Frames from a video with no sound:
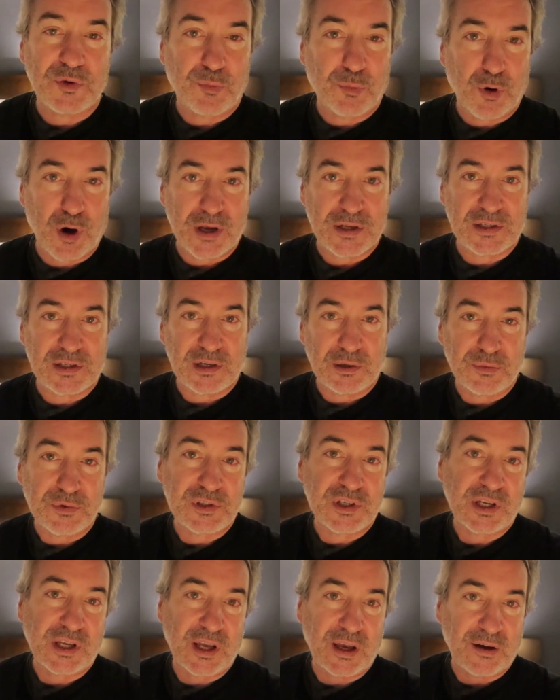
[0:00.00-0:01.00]
a present, it
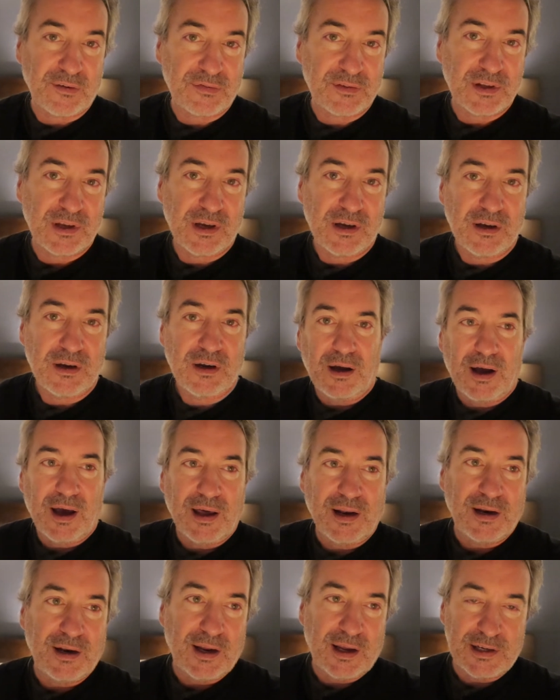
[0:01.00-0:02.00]
was a gift.
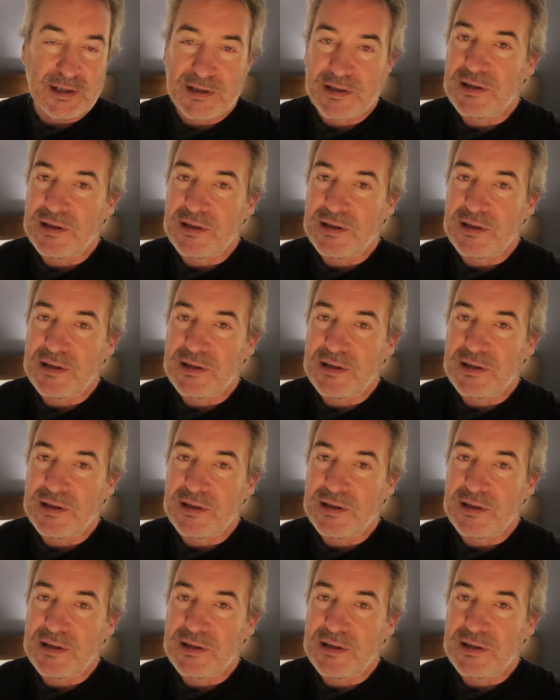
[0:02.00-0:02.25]
Had a nice